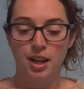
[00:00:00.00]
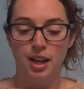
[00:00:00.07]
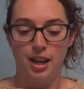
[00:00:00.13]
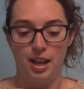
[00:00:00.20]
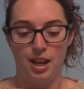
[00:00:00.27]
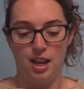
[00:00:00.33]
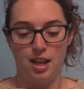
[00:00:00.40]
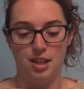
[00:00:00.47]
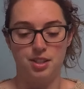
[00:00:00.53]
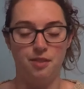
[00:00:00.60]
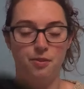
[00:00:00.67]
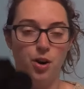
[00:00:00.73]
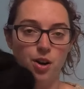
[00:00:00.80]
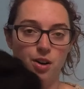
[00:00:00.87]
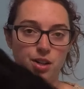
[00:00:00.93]
And
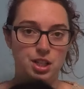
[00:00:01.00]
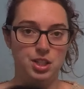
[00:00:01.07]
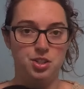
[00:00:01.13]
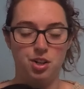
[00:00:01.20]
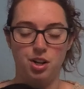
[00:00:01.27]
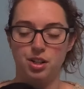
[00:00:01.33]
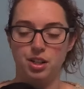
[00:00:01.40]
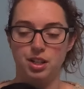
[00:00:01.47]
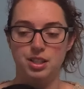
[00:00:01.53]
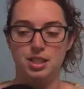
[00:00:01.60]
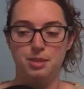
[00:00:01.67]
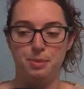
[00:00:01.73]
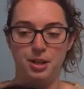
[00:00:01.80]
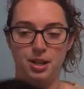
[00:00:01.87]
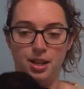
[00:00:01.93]
I've already started
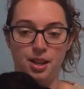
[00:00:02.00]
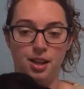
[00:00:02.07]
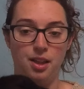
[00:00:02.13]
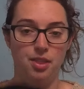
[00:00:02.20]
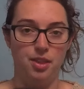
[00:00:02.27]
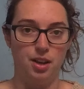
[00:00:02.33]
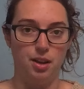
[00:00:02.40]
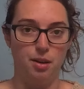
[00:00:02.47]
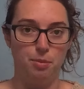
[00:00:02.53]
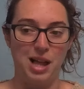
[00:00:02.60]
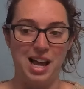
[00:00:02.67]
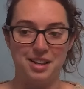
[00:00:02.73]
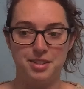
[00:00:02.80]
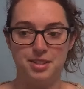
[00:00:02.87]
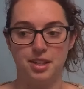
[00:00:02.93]
spinning the
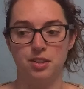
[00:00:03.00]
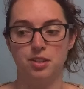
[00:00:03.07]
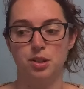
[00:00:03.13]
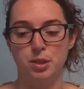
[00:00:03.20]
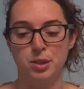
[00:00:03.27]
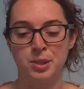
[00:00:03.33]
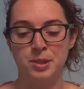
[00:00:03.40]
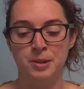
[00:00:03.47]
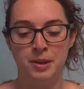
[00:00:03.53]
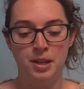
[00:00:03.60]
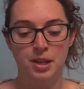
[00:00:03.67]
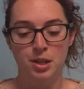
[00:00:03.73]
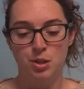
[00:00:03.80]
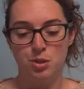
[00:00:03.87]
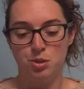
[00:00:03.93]
black singles.
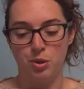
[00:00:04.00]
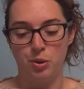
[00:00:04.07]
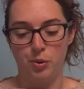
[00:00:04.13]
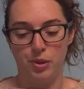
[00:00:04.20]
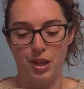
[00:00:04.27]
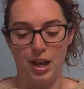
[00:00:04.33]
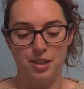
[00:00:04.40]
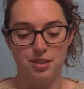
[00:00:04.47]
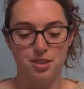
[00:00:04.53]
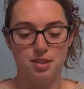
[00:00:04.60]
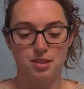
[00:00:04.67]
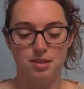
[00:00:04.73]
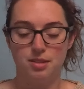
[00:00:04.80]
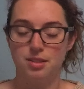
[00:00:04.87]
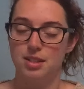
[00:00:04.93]
So that's
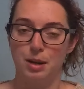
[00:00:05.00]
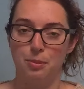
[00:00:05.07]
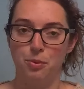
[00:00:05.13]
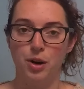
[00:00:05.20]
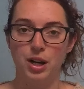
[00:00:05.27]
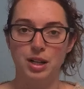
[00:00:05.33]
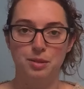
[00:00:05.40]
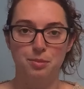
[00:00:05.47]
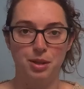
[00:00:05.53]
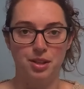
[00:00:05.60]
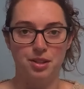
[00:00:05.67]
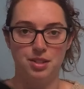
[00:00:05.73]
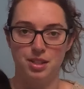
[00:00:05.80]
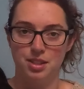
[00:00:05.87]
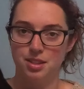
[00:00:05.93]
step 1
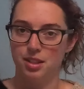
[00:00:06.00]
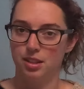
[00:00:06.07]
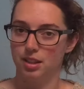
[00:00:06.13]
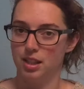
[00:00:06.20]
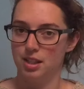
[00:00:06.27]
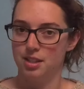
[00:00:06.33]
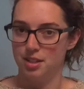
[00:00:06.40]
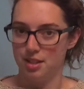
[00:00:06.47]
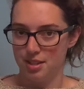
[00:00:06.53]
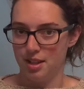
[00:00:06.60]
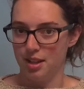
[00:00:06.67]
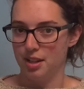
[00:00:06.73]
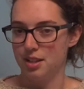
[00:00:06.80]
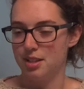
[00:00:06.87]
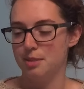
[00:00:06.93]
because it's the least
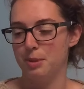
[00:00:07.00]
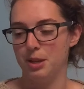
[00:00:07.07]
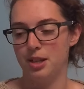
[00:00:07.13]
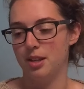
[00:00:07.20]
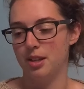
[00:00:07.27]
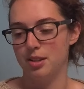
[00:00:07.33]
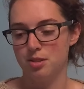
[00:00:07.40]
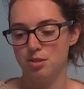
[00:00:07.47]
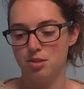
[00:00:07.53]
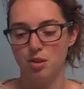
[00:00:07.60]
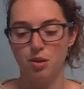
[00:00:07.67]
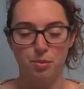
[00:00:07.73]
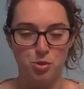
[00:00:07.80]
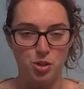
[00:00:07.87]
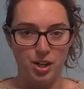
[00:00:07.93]
exciting spinning. So
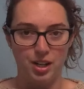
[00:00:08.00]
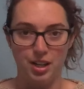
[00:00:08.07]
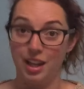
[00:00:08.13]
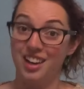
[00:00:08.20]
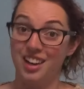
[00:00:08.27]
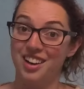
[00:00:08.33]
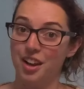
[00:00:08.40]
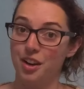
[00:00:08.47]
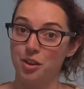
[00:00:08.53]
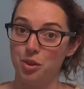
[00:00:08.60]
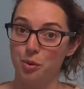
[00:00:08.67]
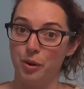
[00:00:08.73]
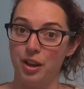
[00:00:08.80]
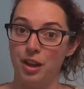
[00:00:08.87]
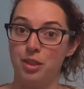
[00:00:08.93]
I'm trying to get it out of the
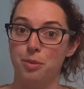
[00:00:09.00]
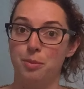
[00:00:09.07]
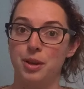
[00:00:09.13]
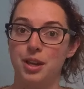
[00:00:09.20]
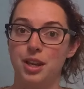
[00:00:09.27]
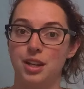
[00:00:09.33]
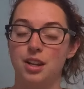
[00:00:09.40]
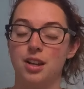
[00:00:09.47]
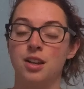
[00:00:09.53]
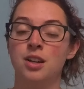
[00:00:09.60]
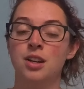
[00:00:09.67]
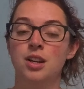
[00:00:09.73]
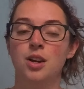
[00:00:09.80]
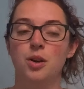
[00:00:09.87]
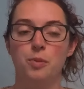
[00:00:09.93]
way at the beginning
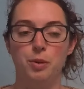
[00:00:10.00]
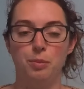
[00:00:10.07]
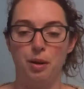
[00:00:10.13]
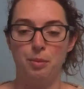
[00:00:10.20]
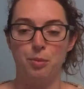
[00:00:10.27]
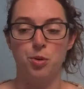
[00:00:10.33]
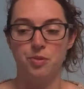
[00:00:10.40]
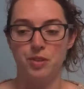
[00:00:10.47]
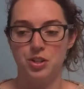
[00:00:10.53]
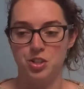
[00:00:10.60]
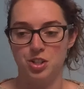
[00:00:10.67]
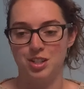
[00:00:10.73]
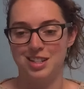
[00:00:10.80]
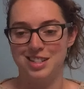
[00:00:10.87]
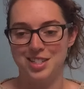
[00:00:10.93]
when my
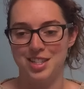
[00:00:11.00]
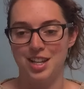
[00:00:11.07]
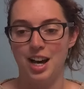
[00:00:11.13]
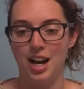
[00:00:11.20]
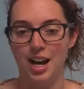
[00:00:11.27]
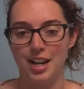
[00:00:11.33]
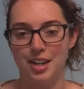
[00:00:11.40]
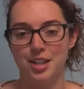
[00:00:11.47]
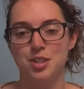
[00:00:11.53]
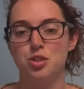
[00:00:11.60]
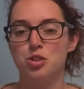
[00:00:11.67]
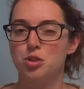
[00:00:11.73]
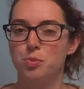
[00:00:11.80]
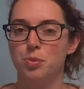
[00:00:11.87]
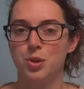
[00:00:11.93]
motivation is the
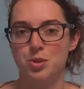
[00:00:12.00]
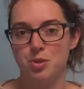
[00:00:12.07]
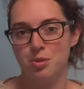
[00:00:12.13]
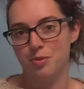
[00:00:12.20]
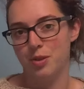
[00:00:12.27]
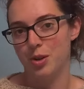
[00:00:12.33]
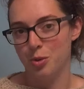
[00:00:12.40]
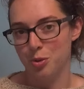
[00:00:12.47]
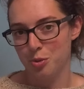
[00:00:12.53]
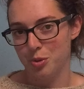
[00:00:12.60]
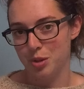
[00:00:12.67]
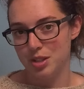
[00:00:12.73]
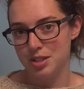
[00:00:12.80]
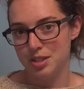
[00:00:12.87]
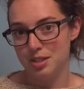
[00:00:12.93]
highest to persevere through
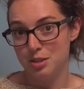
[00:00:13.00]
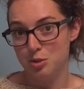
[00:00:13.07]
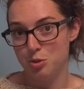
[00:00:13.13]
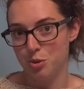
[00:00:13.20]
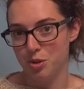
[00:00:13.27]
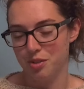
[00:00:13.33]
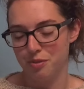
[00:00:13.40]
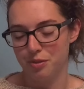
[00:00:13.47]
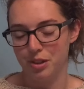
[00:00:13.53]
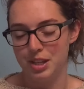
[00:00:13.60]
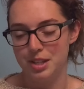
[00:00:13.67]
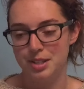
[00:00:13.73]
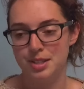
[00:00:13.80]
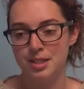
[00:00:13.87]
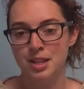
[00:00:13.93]
this Tour De
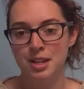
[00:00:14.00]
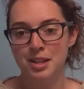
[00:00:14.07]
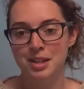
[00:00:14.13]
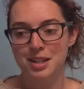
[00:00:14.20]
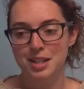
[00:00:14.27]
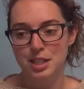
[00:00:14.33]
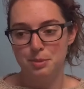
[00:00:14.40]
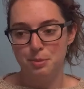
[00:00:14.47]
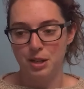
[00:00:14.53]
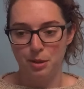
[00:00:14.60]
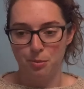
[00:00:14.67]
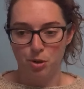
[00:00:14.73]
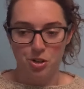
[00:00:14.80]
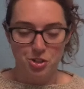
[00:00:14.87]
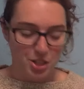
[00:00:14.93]
Fleece spinning
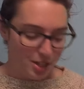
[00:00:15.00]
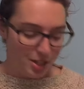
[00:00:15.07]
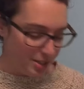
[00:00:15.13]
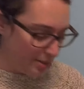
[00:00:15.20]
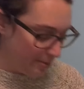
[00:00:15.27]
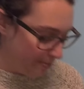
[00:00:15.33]
project.